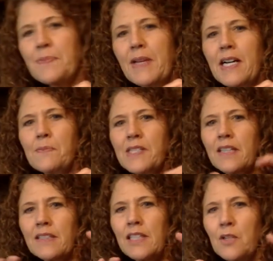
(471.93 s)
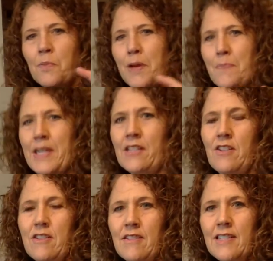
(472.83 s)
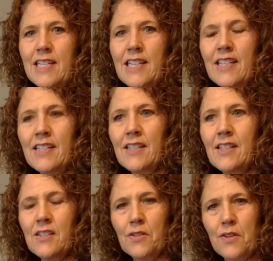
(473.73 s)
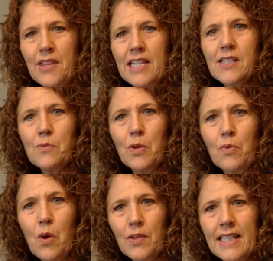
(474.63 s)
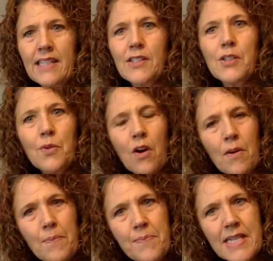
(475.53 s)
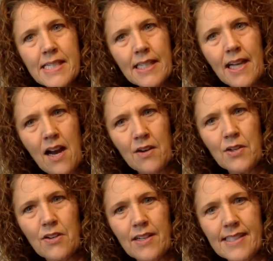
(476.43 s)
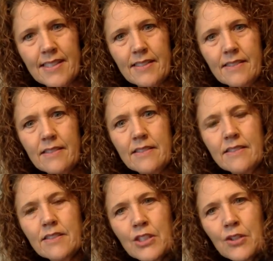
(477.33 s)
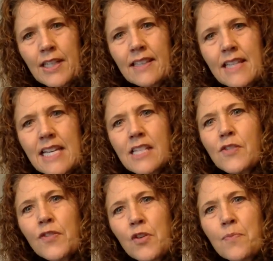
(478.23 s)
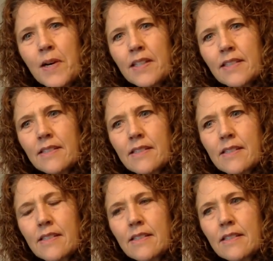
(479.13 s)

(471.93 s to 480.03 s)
becomes a little bit bigger. The things that we're rolling into are missing out on during these few months